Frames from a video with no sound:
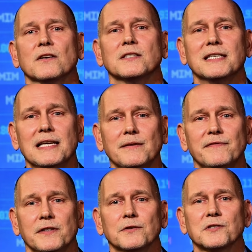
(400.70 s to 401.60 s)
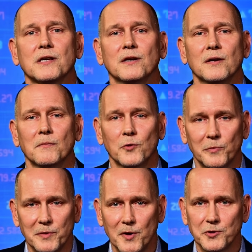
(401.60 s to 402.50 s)
our team feels will
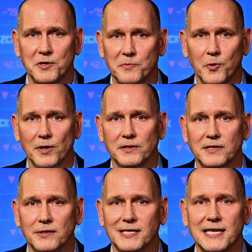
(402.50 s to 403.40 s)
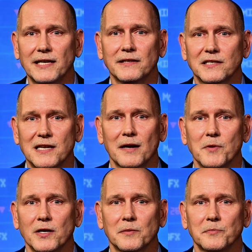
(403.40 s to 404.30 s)
be most important to extending the stock
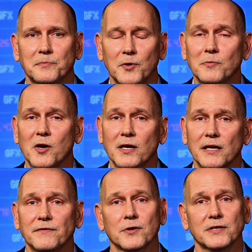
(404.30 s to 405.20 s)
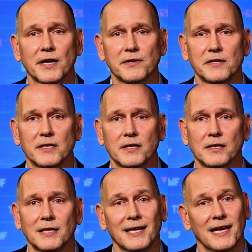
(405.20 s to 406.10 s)
market bull market for another year.
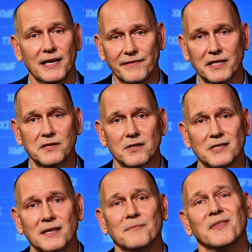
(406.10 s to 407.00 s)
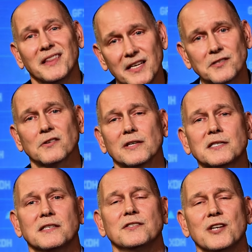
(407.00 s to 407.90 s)
And investors, these are
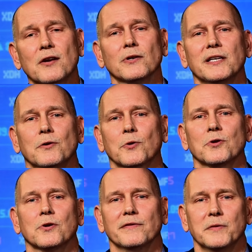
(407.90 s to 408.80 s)
listed generally in order of